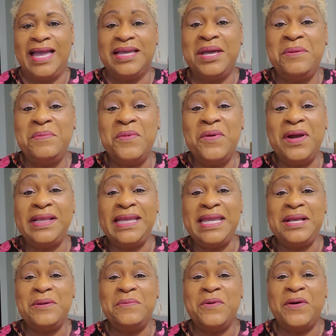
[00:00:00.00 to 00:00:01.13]
Good
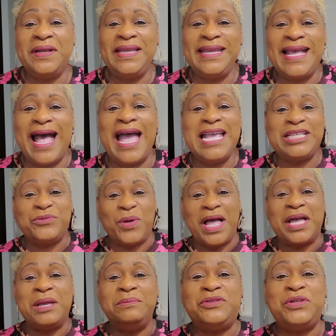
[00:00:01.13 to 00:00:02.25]
morning, guys.
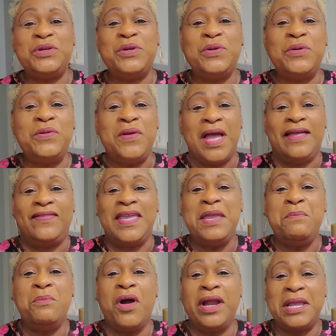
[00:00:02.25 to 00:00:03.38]
Welcome to the
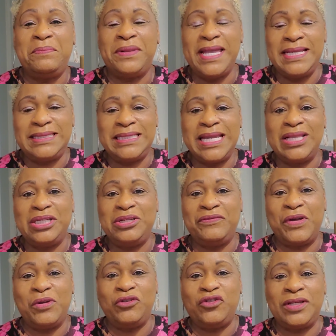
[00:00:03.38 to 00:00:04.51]
Marketplace Daily
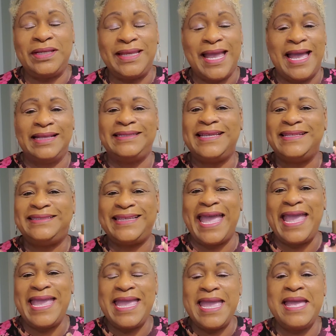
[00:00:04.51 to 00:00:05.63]
Devotion.
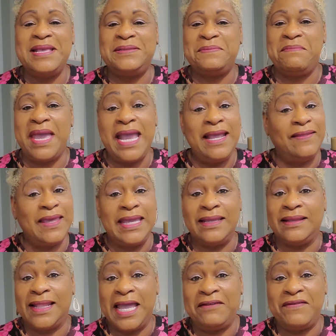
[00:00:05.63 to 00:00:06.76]
Today is May the
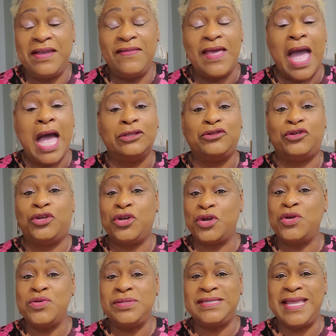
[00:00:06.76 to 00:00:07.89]
11th,
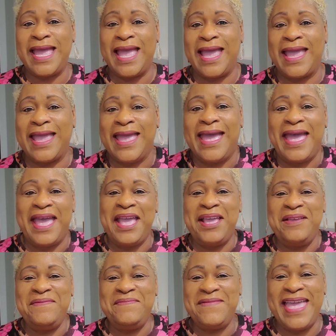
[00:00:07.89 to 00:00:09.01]
Tuesday.
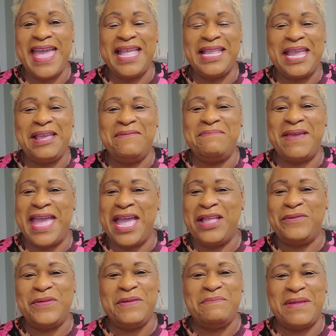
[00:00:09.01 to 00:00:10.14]
Amen,
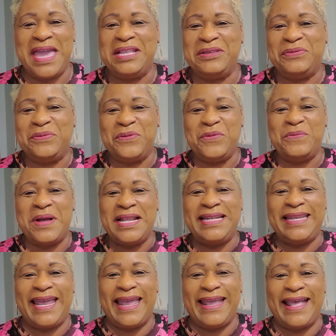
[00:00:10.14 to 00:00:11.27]
amen. We made it through
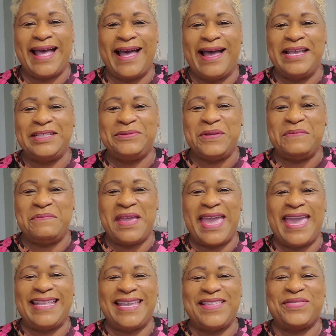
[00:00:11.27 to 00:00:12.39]
Monday, guys. We
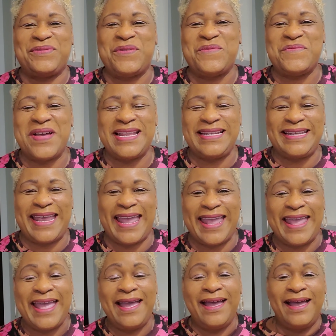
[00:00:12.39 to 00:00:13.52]
made it through
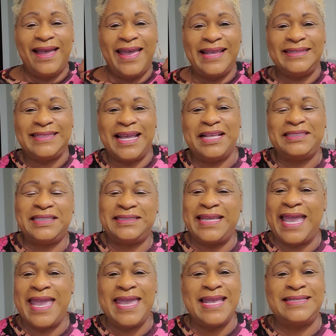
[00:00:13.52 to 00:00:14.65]
Monday. And
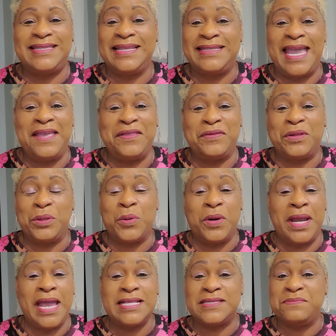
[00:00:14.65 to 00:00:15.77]
today is the day that the
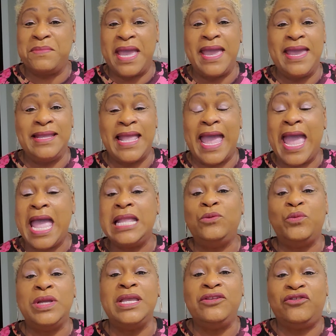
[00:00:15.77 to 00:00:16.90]
Lord has made, and
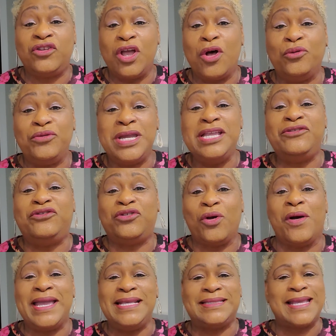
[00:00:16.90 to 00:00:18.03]
we shall
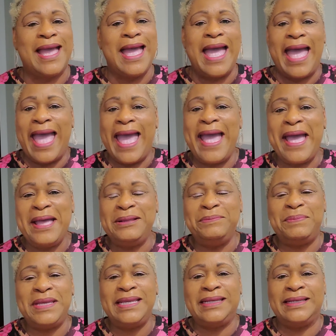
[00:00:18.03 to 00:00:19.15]
rejoice and
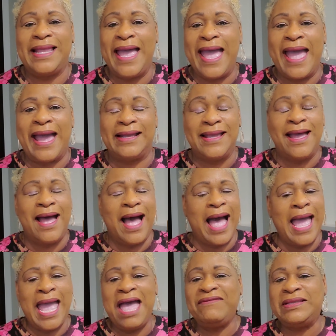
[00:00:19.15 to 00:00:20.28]
be glad.
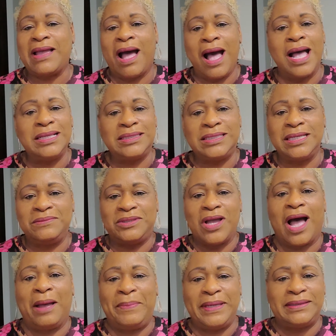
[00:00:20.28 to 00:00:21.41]
I have an awesome
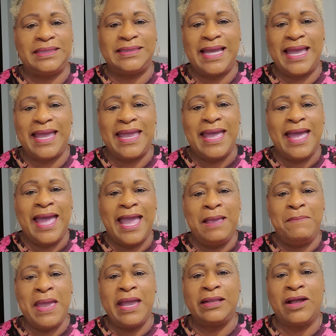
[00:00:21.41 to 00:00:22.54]
topic today,
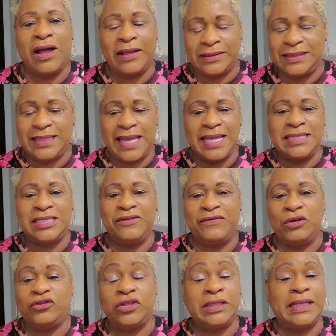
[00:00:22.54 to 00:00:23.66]
amen, on today's
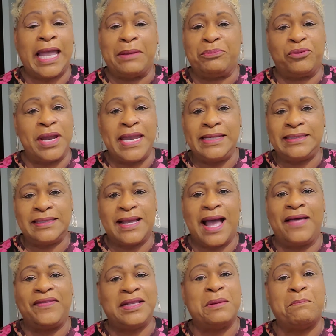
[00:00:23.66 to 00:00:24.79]
devotion, and I pray to
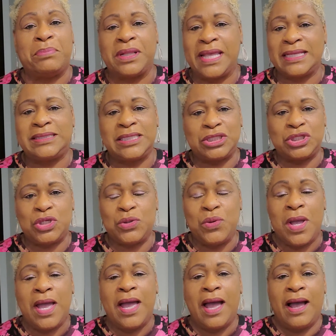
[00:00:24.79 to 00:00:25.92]
God that it blesses you
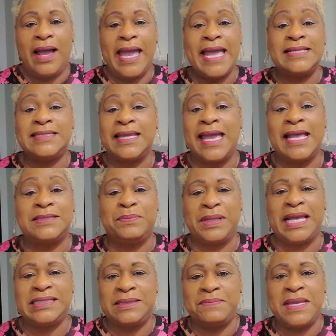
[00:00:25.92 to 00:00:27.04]
as it has
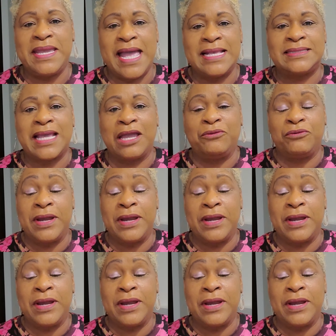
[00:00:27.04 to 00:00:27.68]
blessed me as I